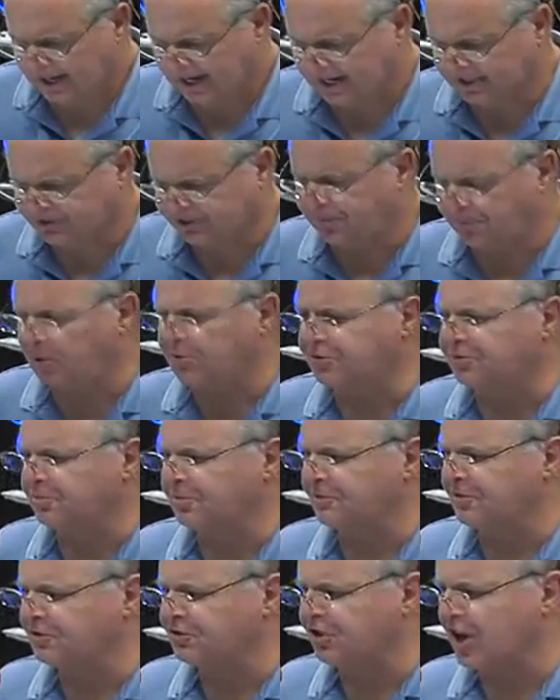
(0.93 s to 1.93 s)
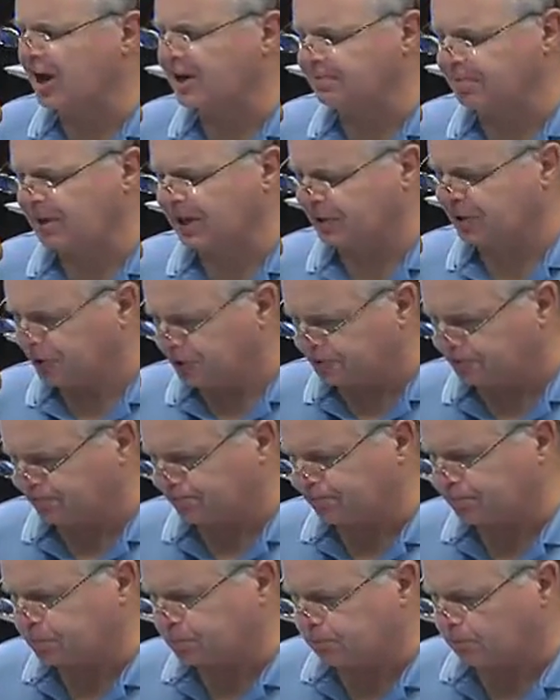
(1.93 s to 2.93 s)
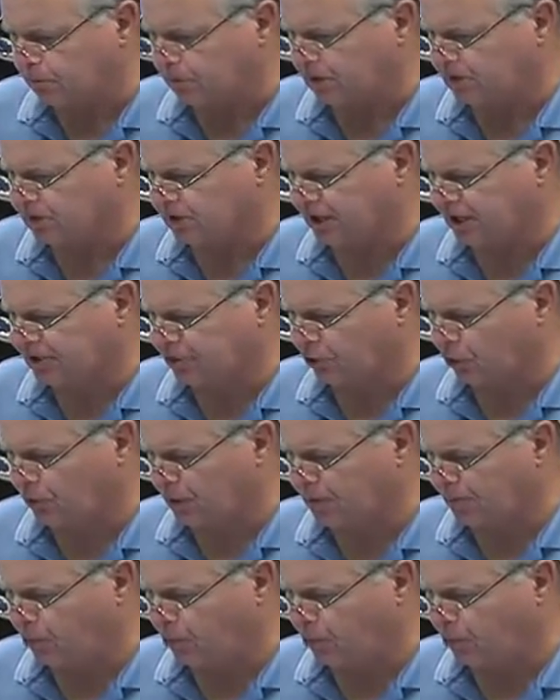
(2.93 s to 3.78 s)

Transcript: A spokesman for John Boehner today told